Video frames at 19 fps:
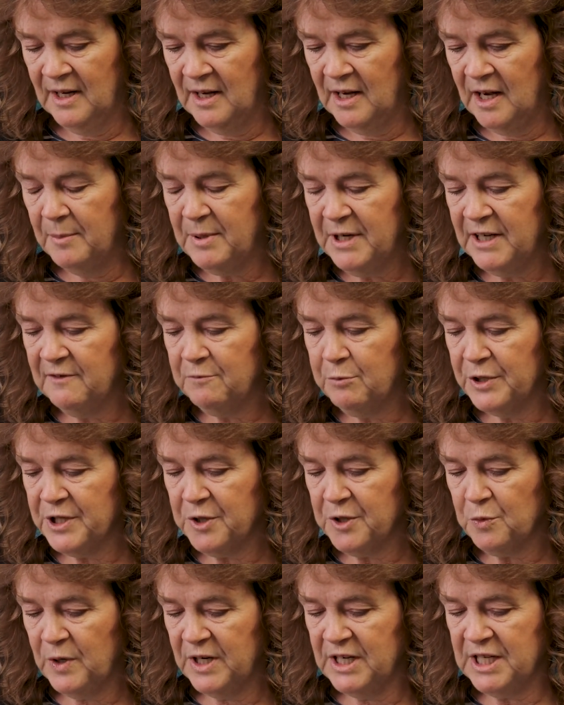I believe one of
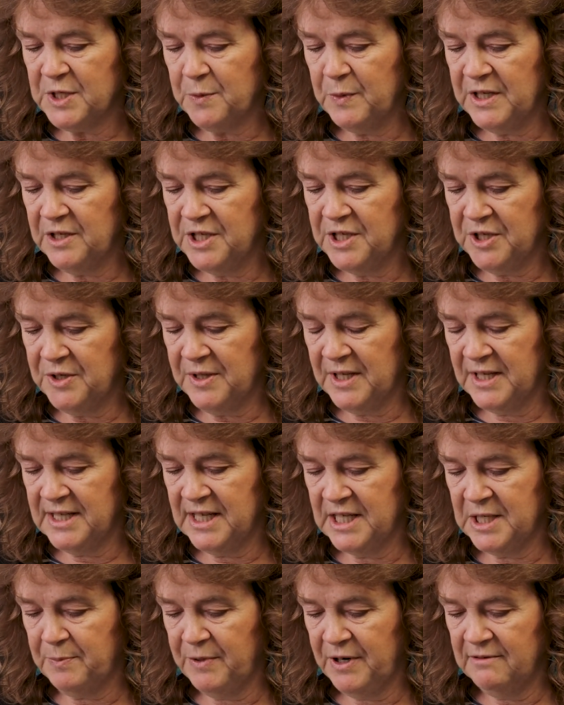the ways we can do this
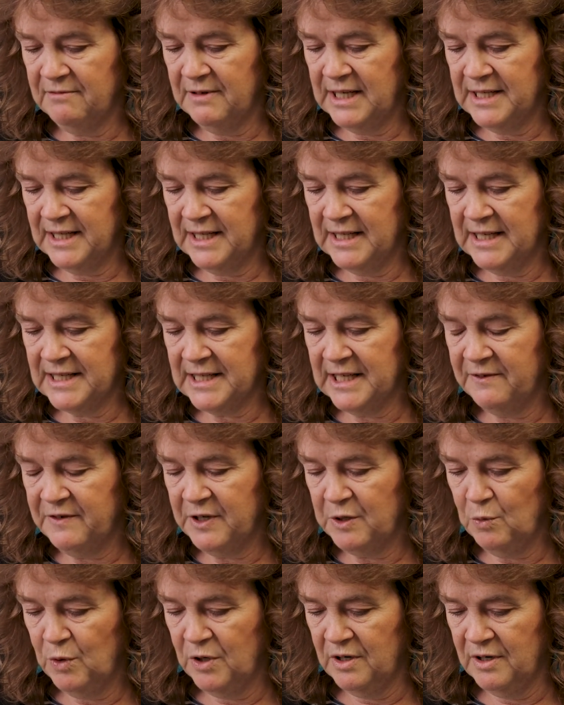is by reading his
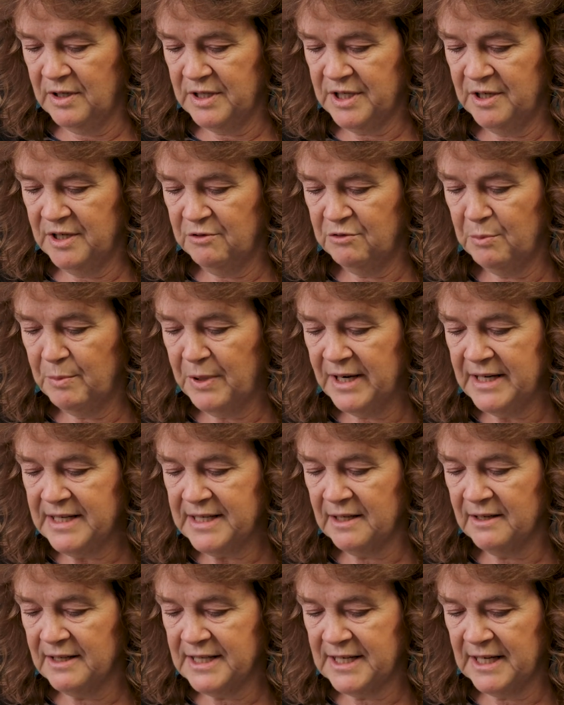living word,
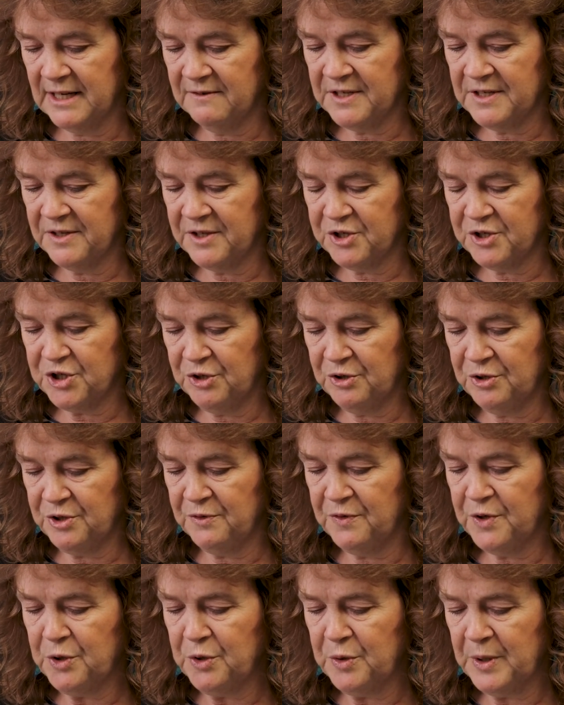reminding ourselves of the truth
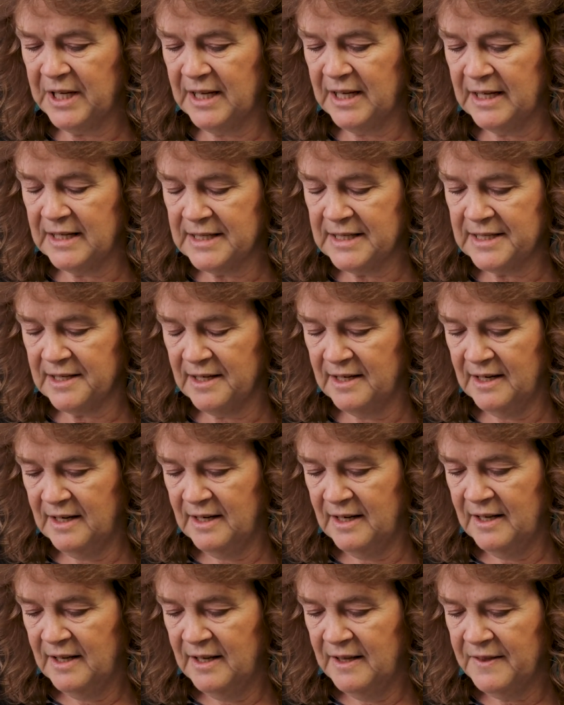of who he is,
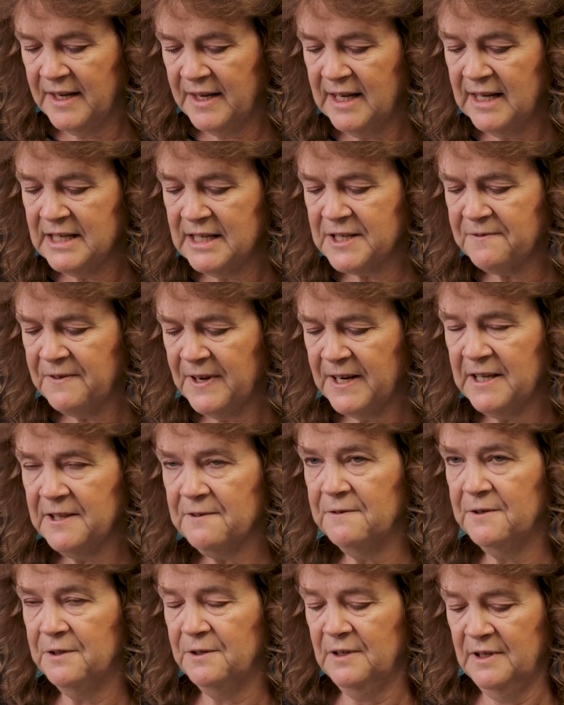that he is
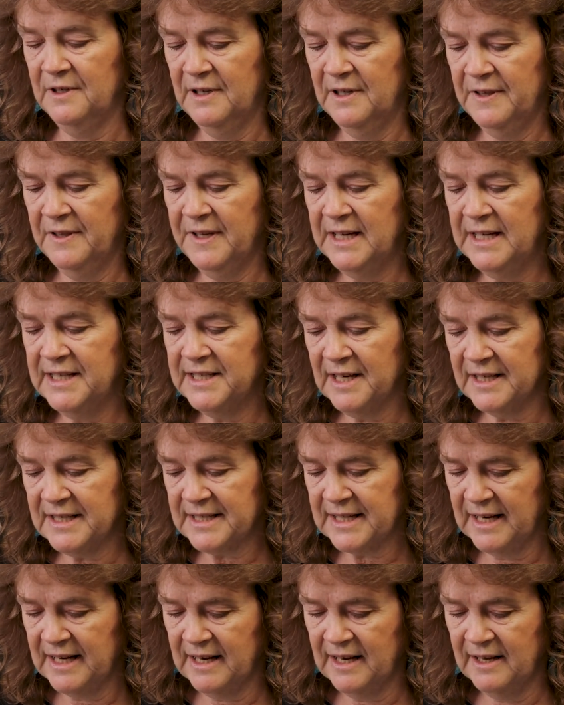faithful, that he does
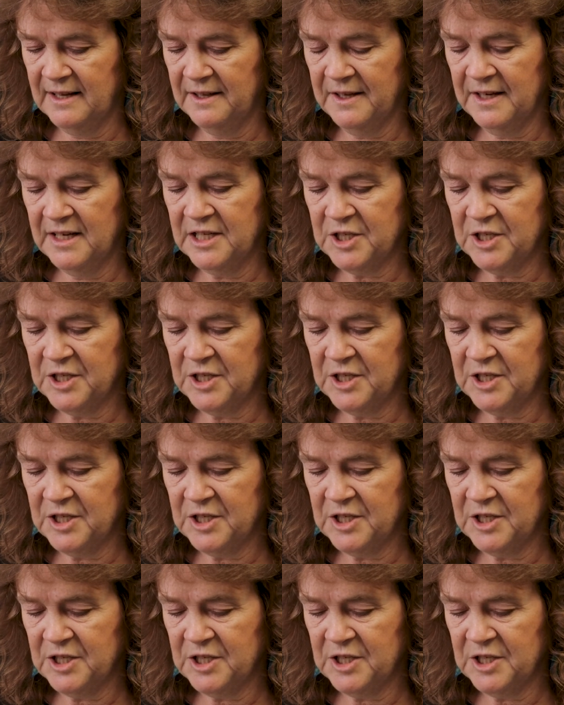care, that